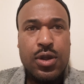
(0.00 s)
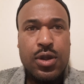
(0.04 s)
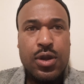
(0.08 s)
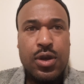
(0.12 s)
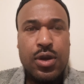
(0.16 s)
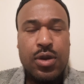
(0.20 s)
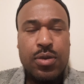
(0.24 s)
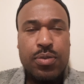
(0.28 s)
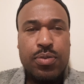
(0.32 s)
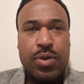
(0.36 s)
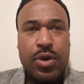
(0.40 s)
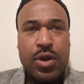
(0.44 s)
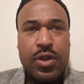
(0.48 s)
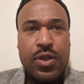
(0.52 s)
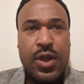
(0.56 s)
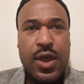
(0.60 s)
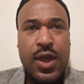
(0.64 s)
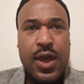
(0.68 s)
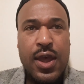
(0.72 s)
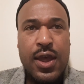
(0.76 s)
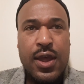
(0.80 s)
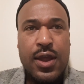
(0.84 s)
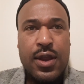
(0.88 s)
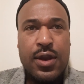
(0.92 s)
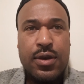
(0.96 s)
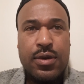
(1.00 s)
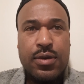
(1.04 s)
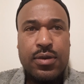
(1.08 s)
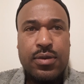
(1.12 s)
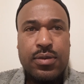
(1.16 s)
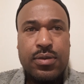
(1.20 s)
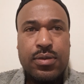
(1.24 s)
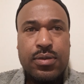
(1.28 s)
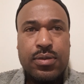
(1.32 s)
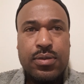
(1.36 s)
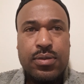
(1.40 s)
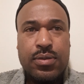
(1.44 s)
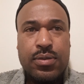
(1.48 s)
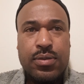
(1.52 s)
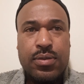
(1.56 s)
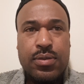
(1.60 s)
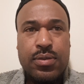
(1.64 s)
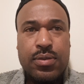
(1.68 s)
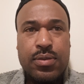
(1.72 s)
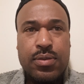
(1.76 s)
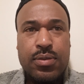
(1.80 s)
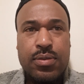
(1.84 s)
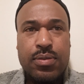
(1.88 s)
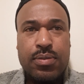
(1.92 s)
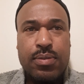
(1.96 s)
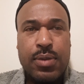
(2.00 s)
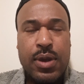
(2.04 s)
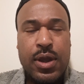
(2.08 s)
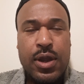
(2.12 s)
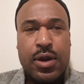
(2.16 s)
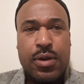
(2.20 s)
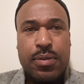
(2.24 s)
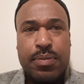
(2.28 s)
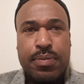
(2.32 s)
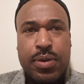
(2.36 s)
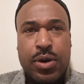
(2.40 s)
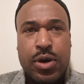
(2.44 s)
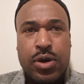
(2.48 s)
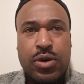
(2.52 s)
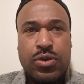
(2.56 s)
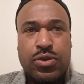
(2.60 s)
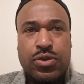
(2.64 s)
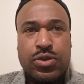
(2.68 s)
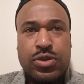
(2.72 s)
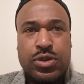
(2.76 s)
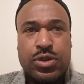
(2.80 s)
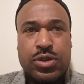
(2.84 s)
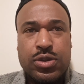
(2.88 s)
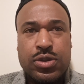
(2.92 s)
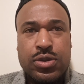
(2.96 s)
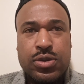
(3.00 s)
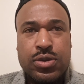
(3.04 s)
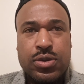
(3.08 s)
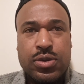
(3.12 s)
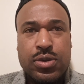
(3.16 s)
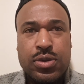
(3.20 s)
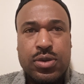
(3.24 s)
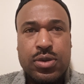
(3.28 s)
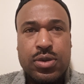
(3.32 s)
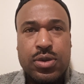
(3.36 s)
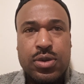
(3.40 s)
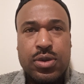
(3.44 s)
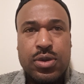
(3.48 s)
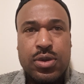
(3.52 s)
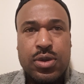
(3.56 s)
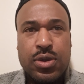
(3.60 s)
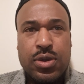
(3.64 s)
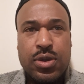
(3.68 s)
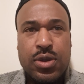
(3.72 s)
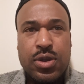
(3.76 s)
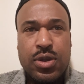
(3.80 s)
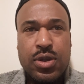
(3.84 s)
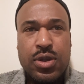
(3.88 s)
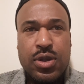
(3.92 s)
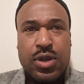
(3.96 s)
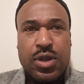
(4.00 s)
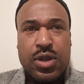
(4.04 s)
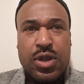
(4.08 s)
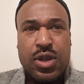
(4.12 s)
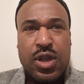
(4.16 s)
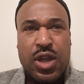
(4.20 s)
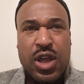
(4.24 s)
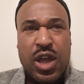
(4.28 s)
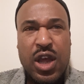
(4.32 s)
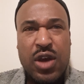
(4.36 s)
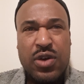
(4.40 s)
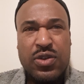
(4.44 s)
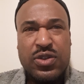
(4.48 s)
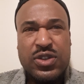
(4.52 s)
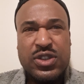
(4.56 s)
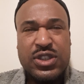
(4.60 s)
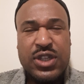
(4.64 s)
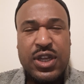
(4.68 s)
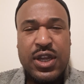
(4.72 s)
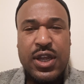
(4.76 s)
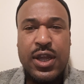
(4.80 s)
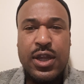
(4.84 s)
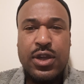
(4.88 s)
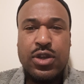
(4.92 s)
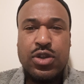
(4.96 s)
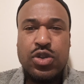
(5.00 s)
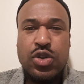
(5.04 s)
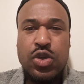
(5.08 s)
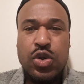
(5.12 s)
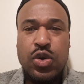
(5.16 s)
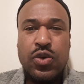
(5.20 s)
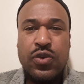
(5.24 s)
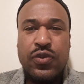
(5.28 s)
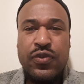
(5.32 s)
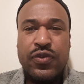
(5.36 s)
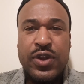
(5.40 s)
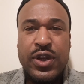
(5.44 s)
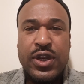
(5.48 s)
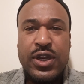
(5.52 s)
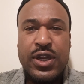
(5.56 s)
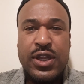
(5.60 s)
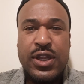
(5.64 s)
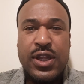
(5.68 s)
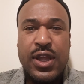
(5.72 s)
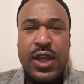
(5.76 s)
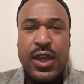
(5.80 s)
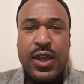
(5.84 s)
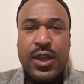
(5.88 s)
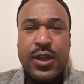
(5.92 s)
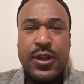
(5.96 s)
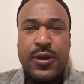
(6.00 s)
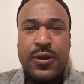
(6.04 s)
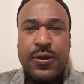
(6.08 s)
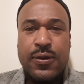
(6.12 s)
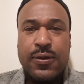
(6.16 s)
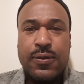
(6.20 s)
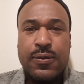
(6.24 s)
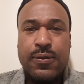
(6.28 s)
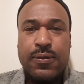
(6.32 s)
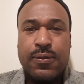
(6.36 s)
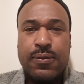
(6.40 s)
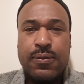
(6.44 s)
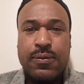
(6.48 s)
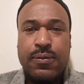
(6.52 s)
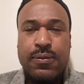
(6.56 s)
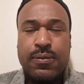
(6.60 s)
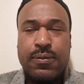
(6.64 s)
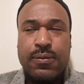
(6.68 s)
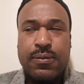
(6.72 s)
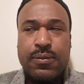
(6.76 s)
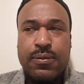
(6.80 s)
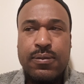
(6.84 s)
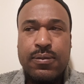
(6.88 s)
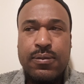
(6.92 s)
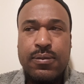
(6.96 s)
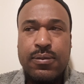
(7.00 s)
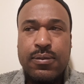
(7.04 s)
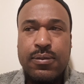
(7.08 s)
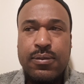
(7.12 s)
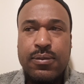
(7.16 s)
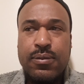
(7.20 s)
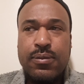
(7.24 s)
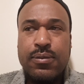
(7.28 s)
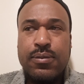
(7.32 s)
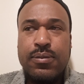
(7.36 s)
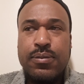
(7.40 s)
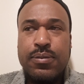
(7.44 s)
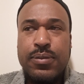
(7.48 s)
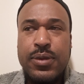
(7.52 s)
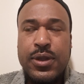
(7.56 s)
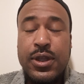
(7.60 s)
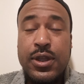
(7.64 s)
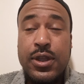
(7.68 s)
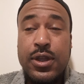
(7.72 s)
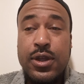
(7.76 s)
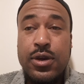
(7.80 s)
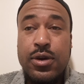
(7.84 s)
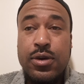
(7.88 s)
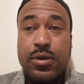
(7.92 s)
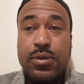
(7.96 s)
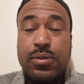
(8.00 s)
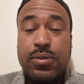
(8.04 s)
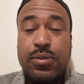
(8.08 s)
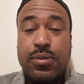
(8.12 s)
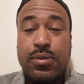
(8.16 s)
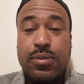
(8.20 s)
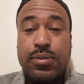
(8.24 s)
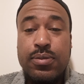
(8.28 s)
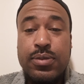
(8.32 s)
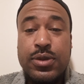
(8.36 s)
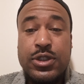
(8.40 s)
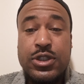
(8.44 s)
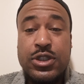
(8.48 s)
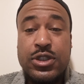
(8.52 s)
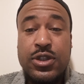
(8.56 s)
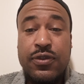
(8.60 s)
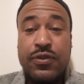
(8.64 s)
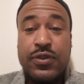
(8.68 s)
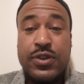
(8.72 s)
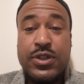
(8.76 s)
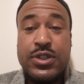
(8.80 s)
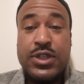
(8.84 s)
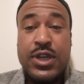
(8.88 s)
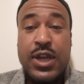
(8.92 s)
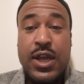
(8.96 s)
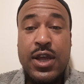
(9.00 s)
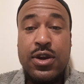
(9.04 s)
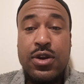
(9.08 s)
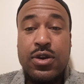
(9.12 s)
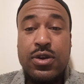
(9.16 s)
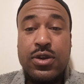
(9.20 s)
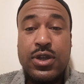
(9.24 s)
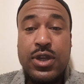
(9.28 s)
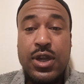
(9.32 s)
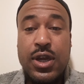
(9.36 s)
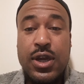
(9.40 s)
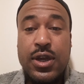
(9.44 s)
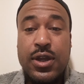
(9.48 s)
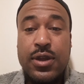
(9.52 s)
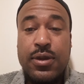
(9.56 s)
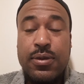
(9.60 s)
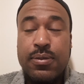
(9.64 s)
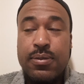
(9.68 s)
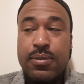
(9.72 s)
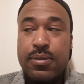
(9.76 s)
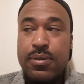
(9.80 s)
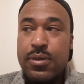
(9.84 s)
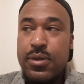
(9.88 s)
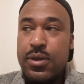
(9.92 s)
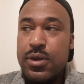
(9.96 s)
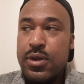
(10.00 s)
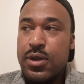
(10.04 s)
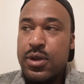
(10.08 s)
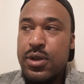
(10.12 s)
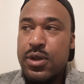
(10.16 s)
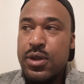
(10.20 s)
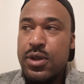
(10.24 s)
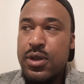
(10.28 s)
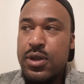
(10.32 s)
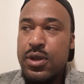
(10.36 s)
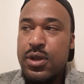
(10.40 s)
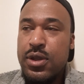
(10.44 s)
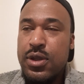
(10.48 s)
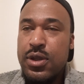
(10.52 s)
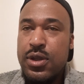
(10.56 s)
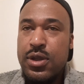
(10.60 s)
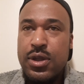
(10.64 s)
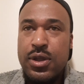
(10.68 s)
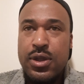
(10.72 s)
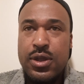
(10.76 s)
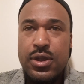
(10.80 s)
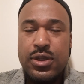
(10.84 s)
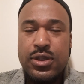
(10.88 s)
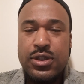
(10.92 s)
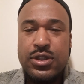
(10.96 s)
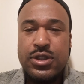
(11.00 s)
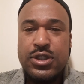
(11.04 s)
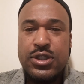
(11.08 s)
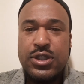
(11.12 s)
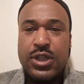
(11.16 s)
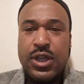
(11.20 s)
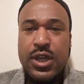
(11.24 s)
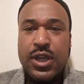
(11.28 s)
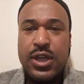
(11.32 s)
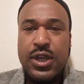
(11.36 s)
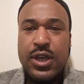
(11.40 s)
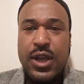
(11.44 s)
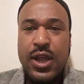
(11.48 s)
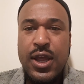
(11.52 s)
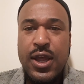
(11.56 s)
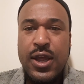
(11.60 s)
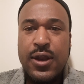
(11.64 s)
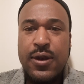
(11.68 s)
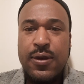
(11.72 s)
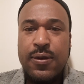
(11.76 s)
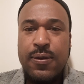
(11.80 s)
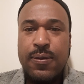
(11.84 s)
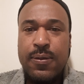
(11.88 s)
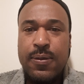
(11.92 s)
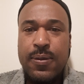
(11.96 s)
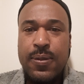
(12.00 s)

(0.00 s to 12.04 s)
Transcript: The brother had made a post, I would say at 2:58 p.m. Pacific Standard Time, saying that